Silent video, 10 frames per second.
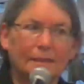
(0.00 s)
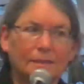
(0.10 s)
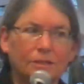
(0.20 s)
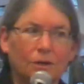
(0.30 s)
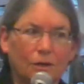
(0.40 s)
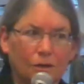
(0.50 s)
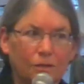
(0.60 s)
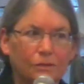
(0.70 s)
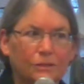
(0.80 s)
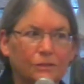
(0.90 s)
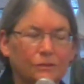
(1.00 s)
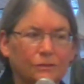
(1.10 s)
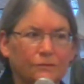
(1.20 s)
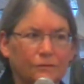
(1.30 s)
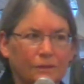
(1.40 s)
it's harder
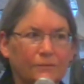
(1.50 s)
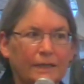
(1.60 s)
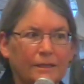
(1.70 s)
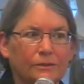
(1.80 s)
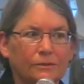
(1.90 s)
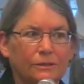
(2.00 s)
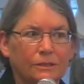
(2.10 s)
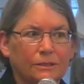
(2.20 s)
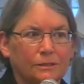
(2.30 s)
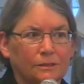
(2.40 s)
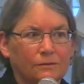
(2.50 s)
to for the raccoons to